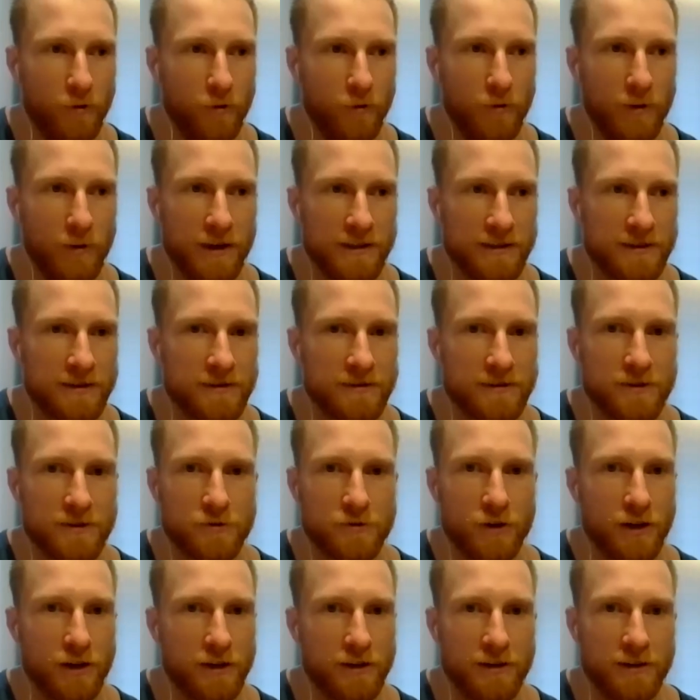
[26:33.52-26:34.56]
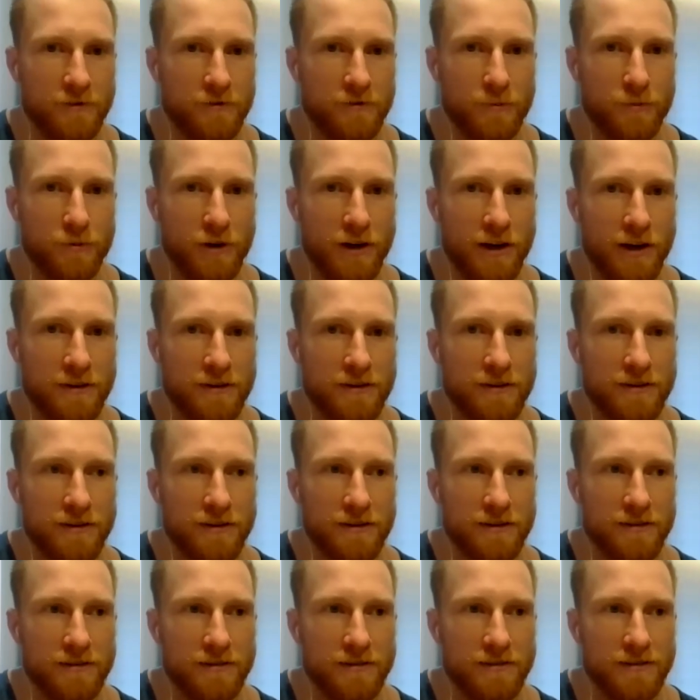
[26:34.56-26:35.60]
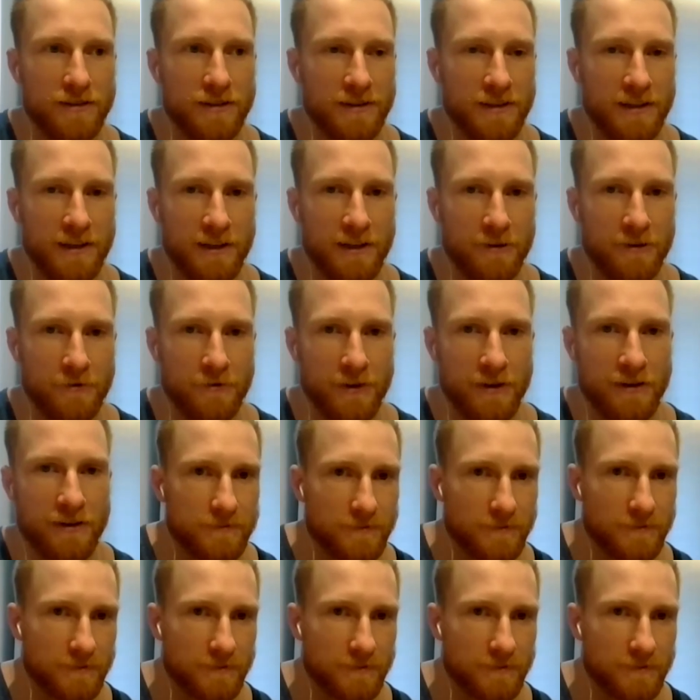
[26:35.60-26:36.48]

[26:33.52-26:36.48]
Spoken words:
always struggling for breath at the end of it.